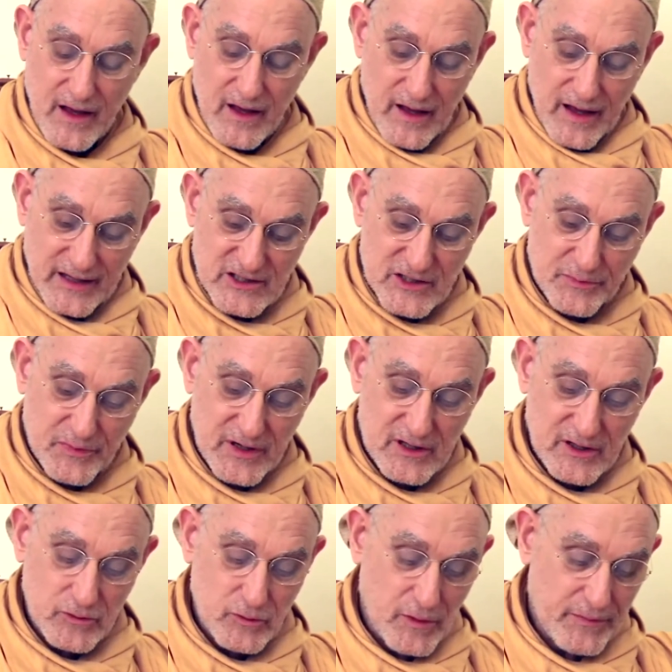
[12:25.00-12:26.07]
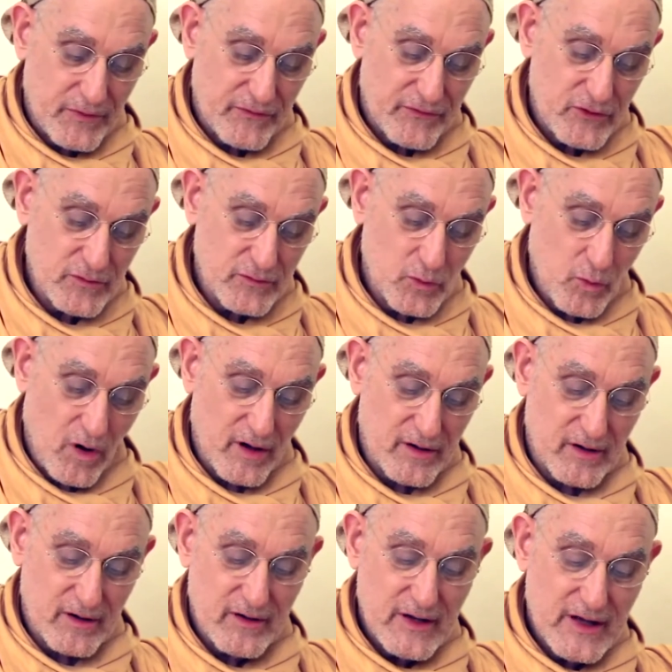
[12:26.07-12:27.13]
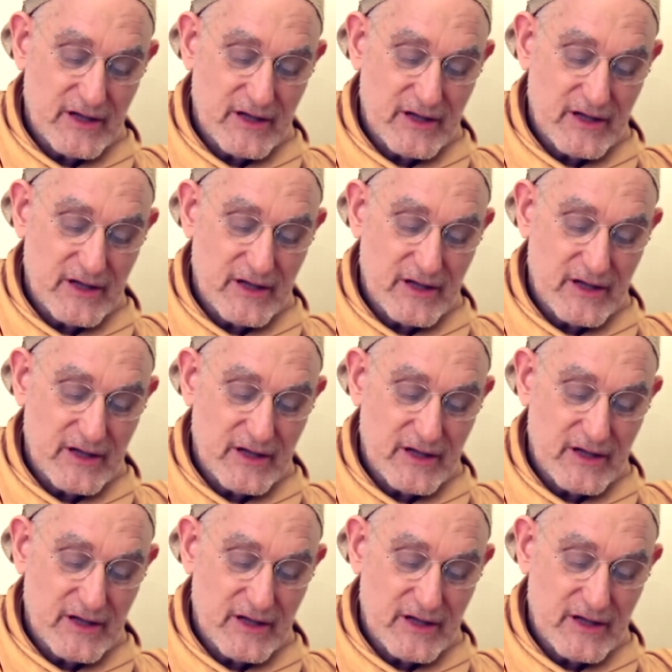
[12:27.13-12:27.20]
and sprinkled with perfumed water.